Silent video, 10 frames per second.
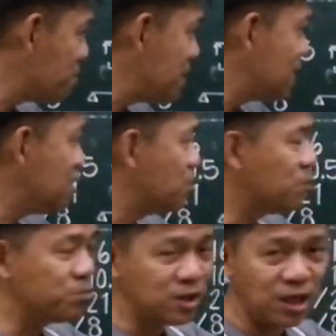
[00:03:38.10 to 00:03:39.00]

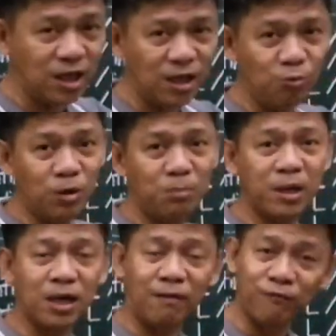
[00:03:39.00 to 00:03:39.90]
minimum D will
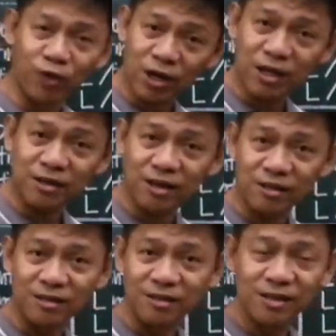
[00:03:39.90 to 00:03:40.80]
become 400.